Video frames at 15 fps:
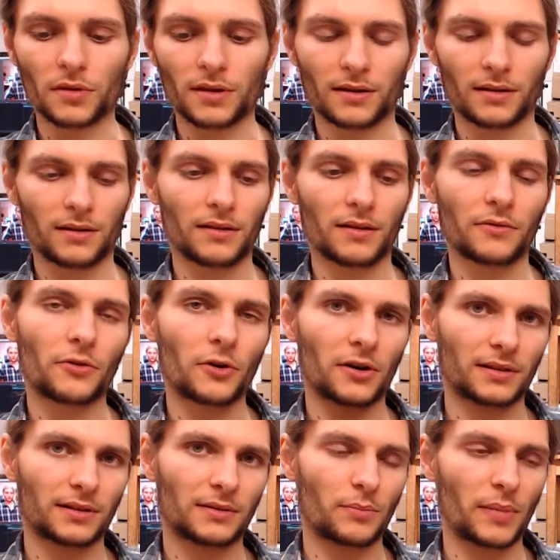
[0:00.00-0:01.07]
the
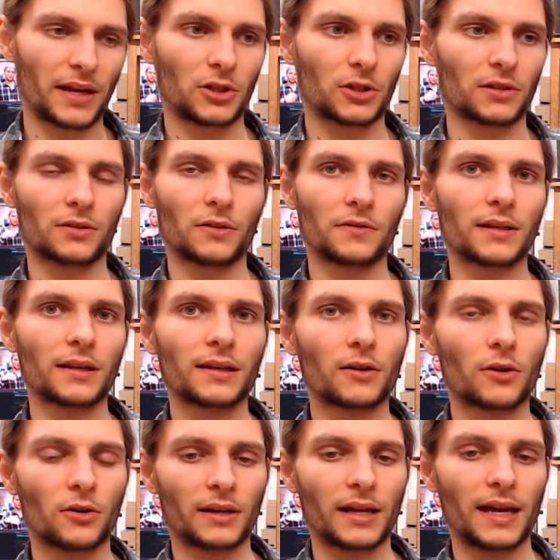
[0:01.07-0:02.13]
first batches of
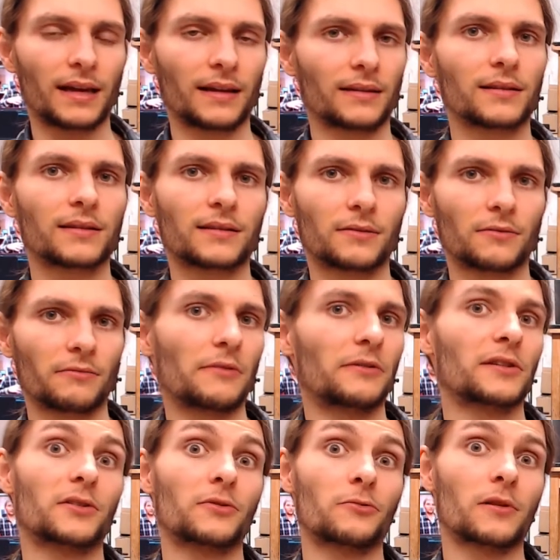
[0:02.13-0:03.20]
silicone hands
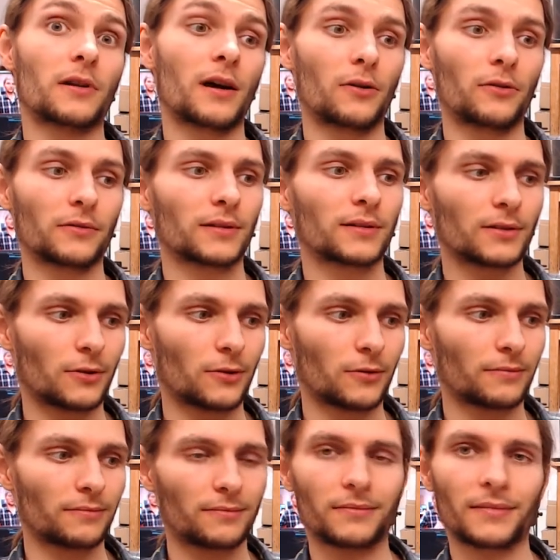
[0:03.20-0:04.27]
very soon now.
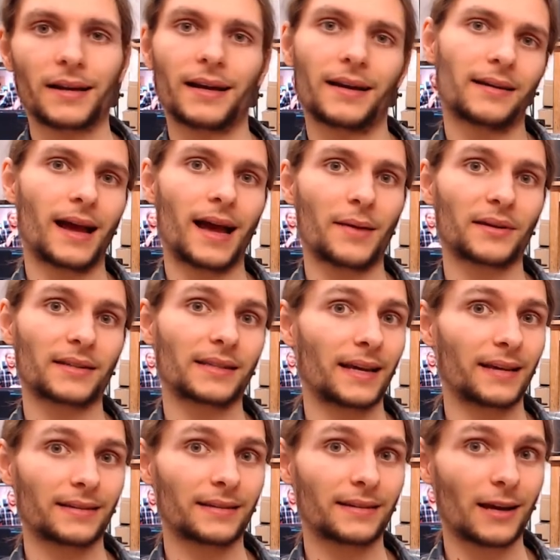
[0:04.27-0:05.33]
So I'm
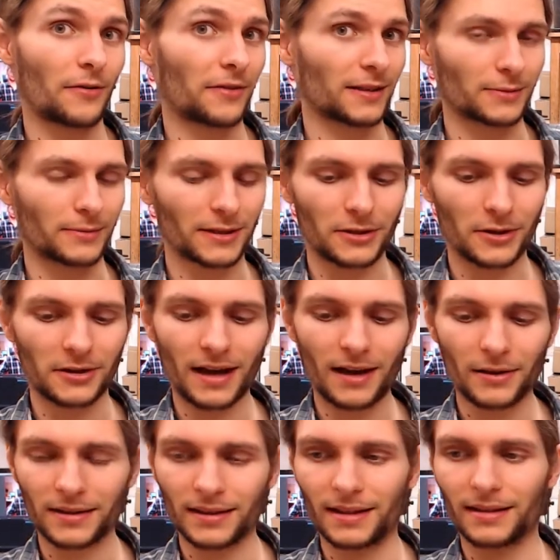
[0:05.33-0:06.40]
excited how this will turn out